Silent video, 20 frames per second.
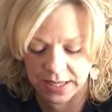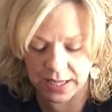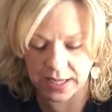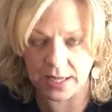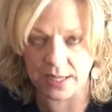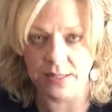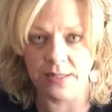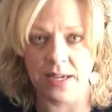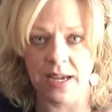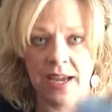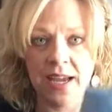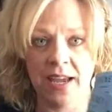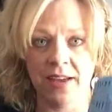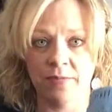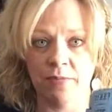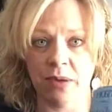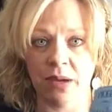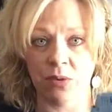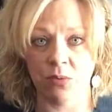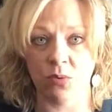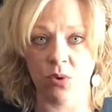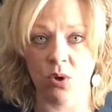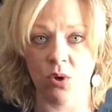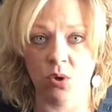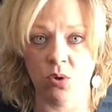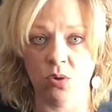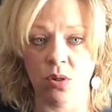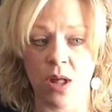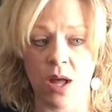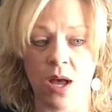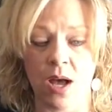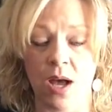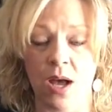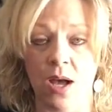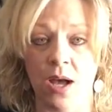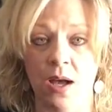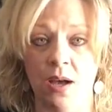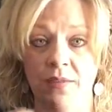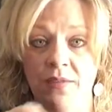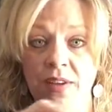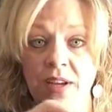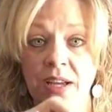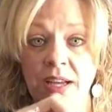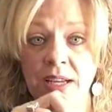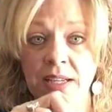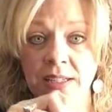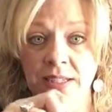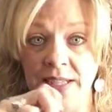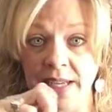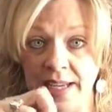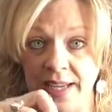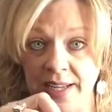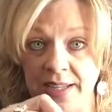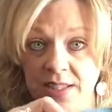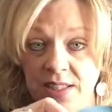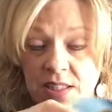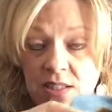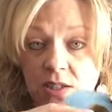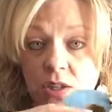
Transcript: and I have my roll of tickets.